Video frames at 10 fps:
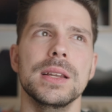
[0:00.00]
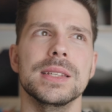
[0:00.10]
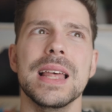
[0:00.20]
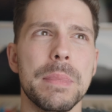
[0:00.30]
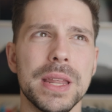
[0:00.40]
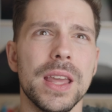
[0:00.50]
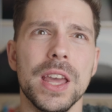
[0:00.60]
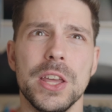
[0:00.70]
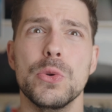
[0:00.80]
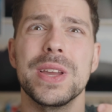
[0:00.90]
Does that mean
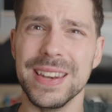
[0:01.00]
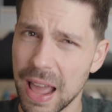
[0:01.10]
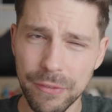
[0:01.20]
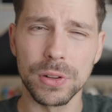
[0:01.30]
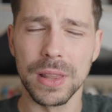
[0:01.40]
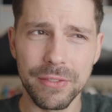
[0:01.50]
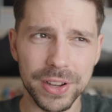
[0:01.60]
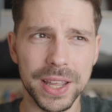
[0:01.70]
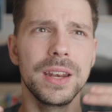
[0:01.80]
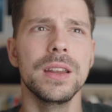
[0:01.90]
you can never love
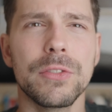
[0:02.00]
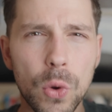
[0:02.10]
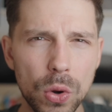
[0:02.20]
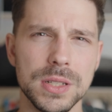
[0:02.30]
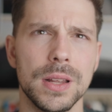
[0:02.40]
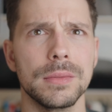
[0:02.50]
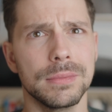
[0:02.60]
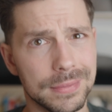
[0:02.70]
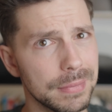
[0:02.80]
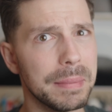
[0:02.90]
again? Of course not.
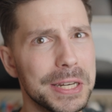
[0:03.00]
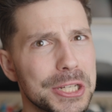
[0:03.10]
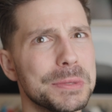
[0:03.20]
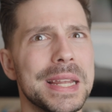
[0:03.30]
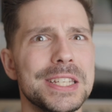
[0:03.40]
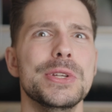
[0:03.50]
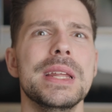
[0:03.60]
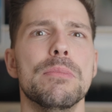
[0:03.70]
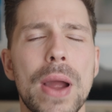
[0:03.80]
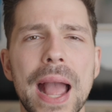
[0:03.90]
Maybe it just means you
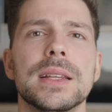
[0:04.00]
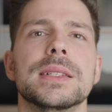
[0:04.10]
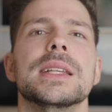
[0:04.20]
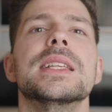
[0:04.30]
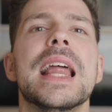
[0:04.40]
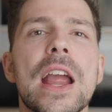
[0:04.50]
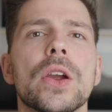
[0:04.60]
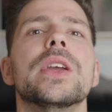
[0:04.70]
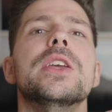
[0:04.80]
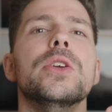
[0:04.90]
need practice. It's an
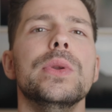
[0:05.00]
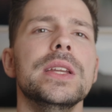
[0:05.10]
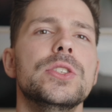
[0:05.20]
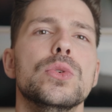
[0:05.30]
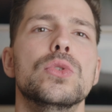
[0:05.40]
area you need to